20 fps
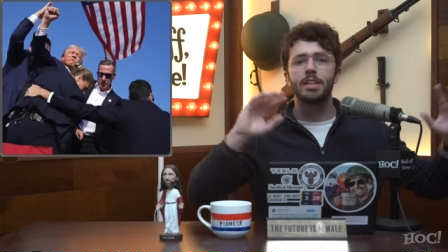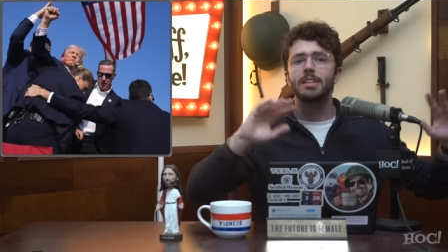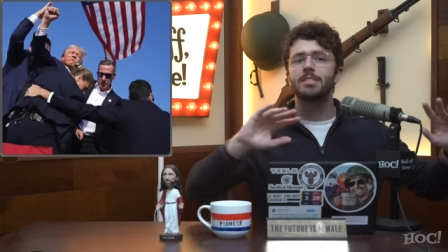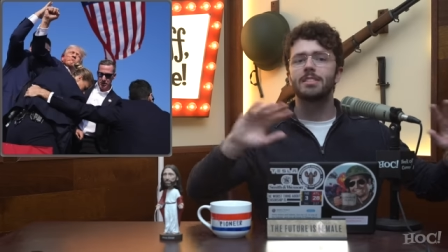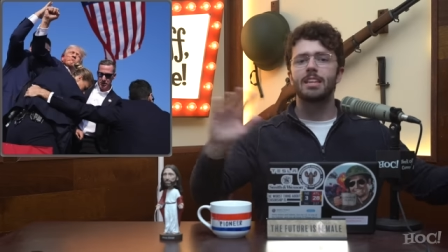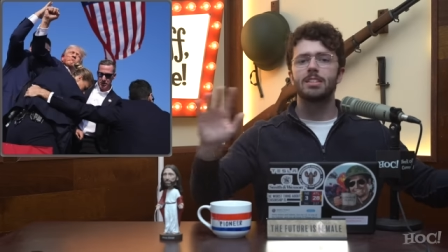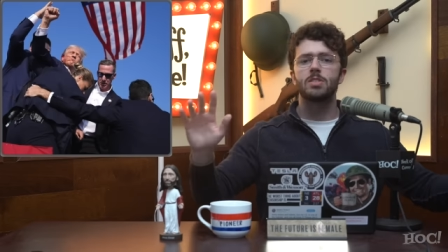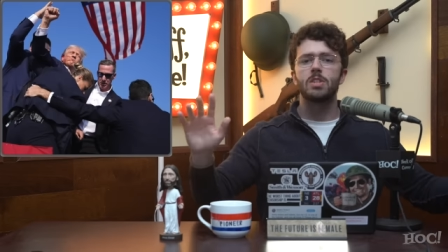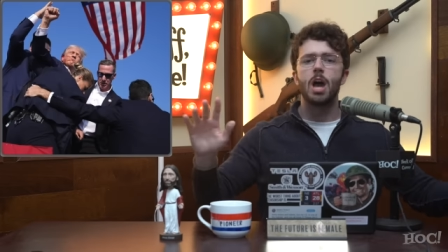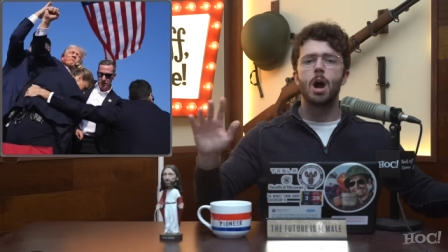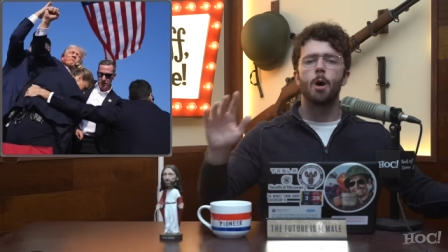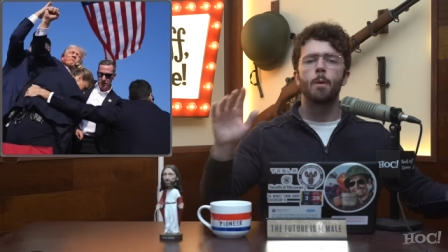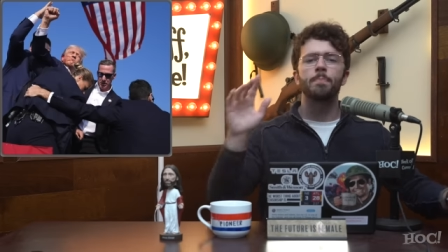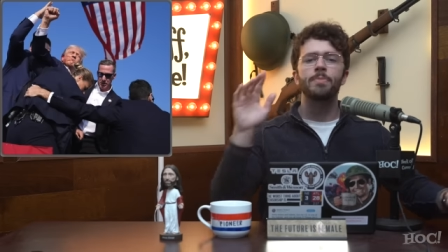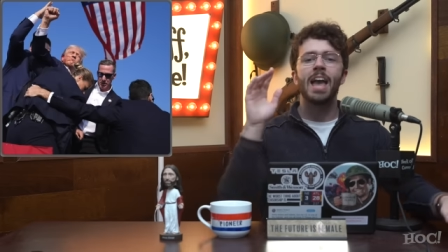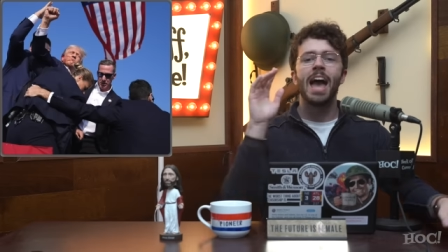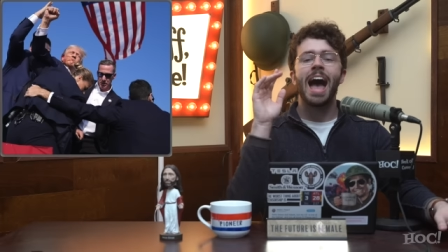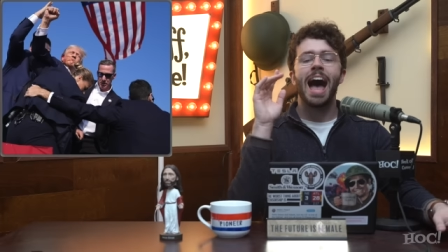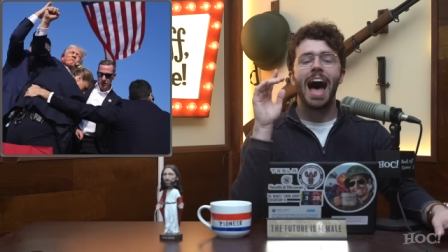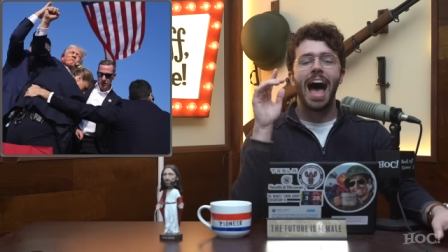He says, No,
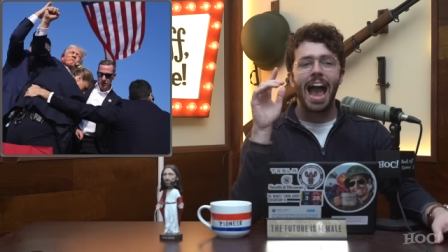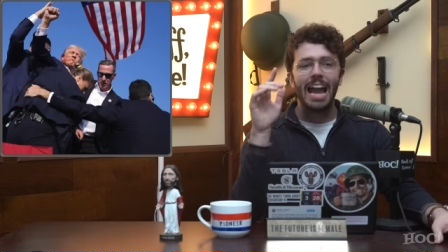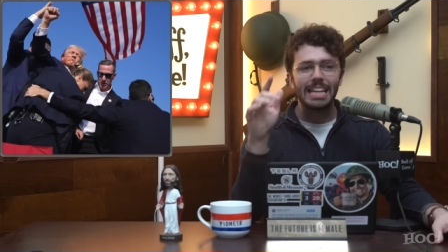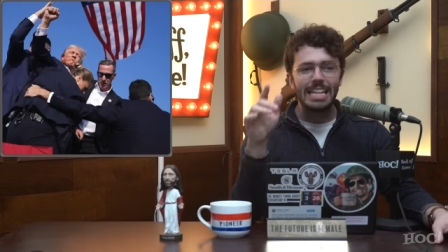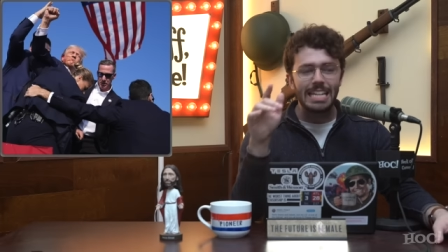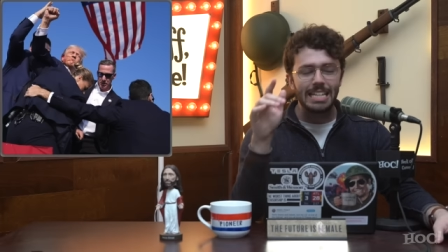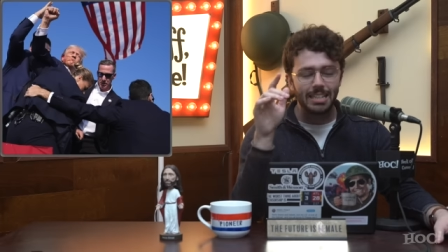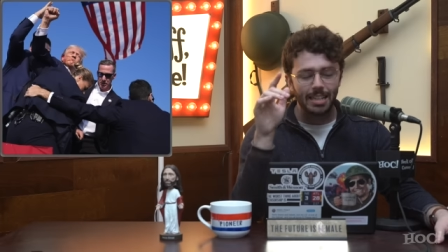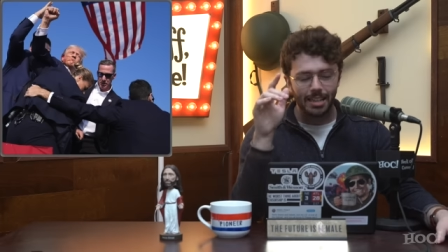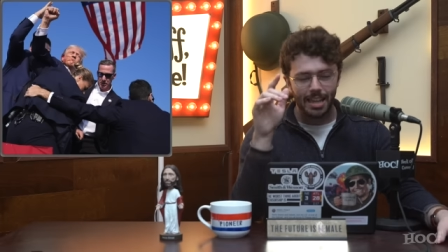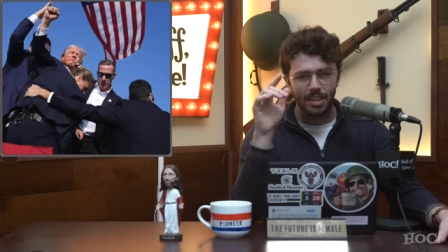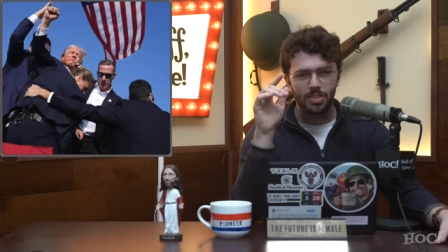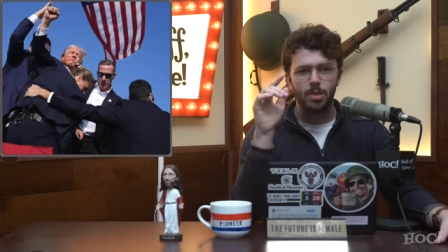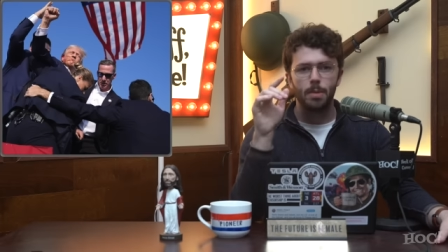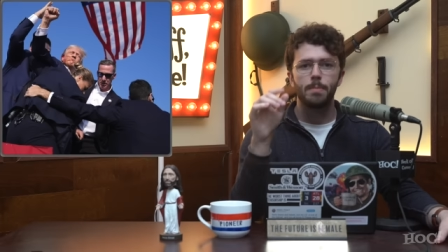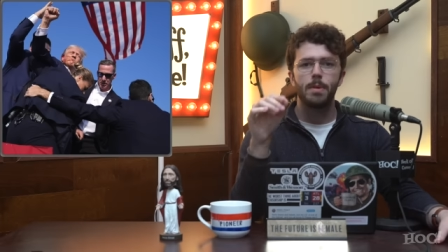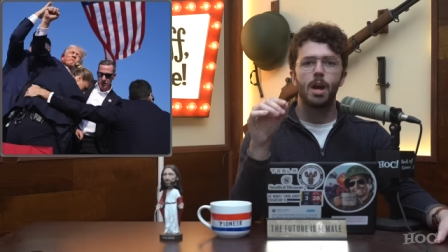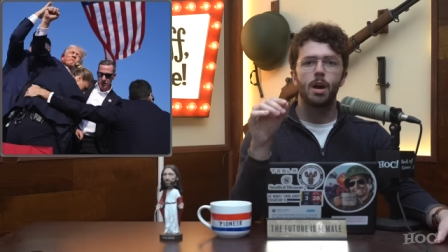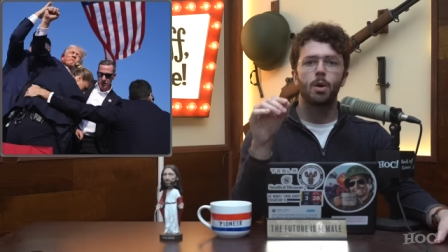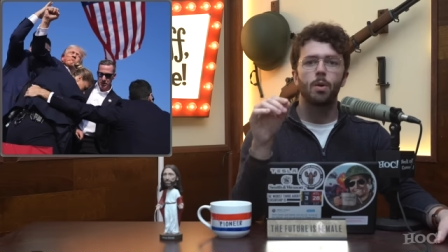I need to let
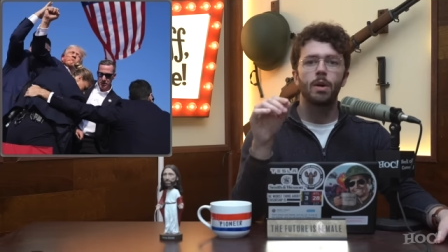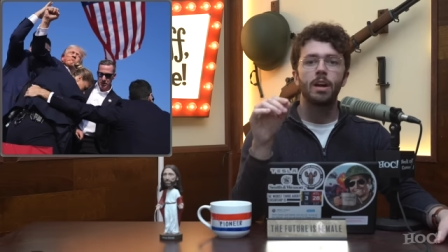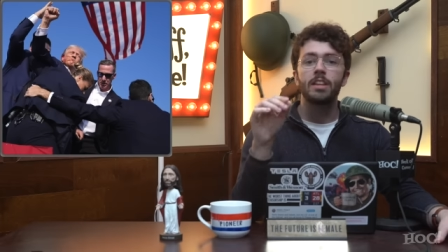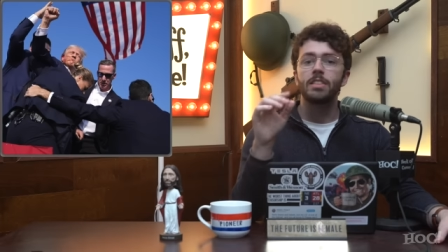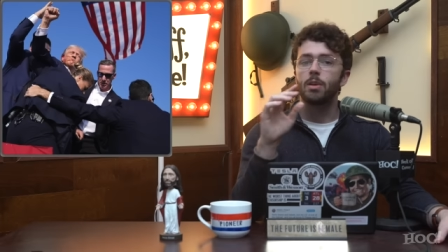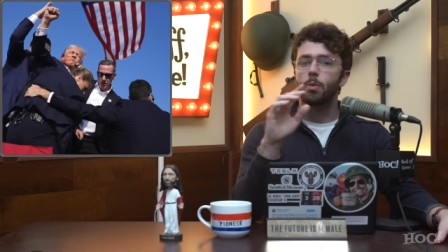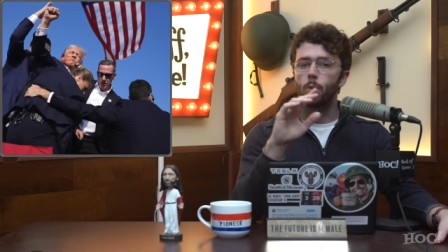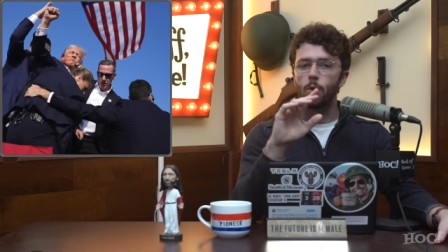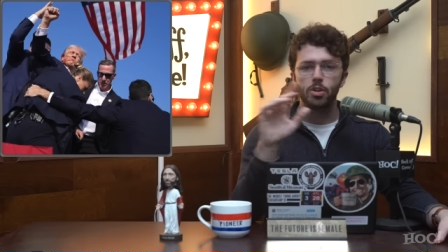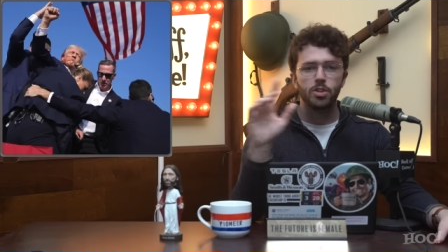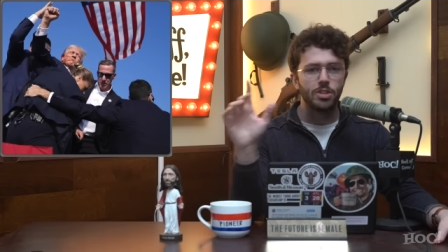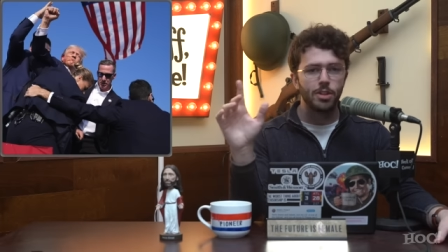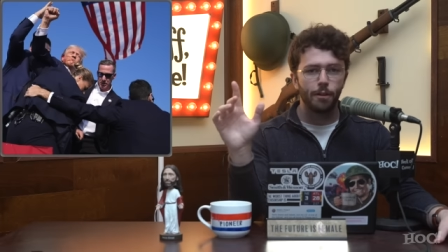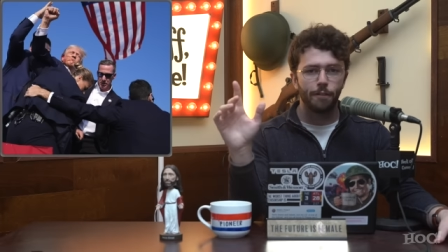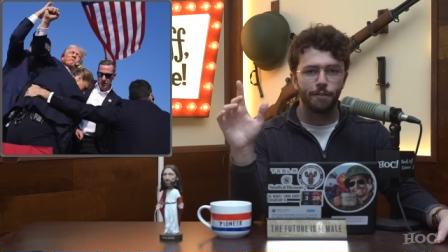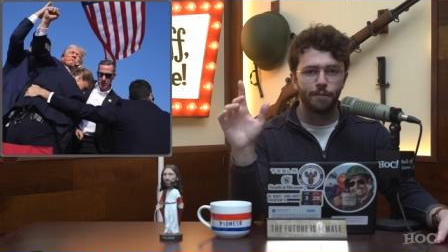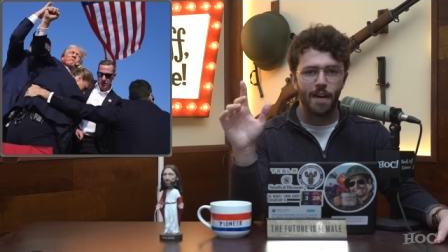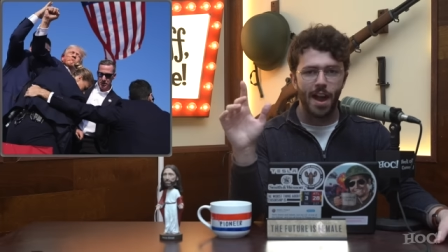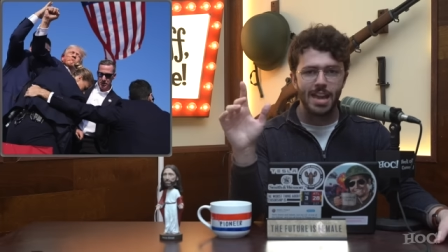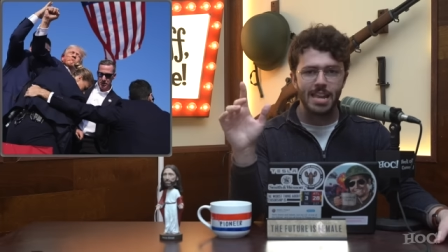them know that we're still
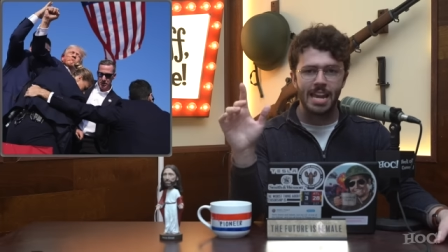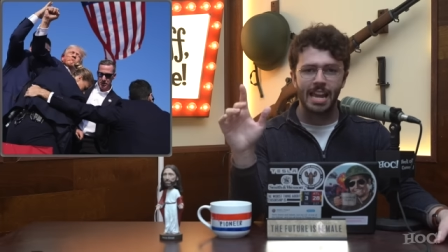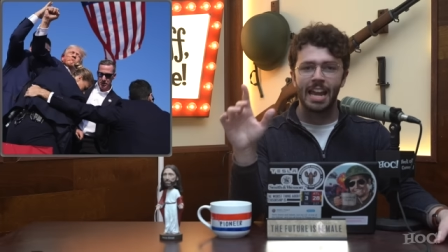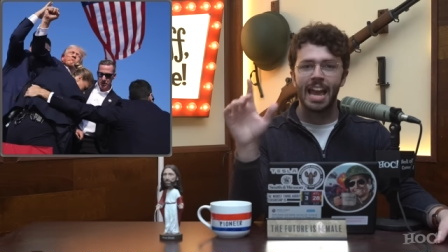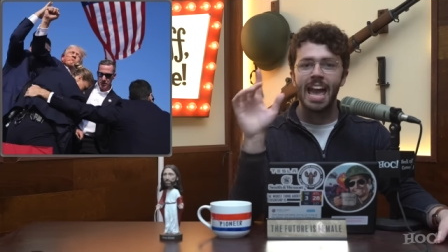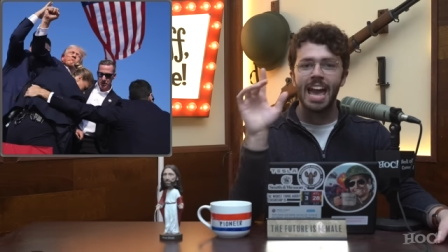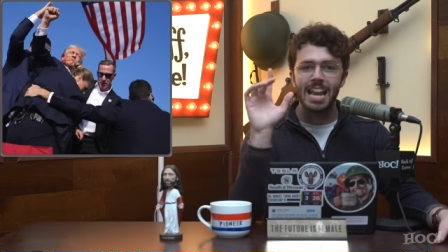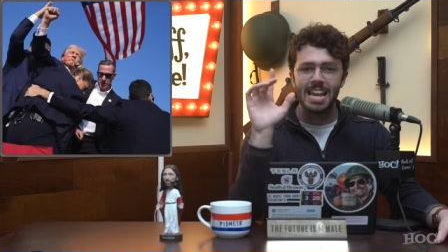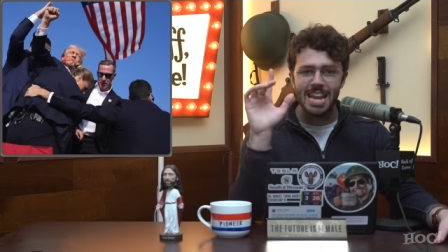fighting.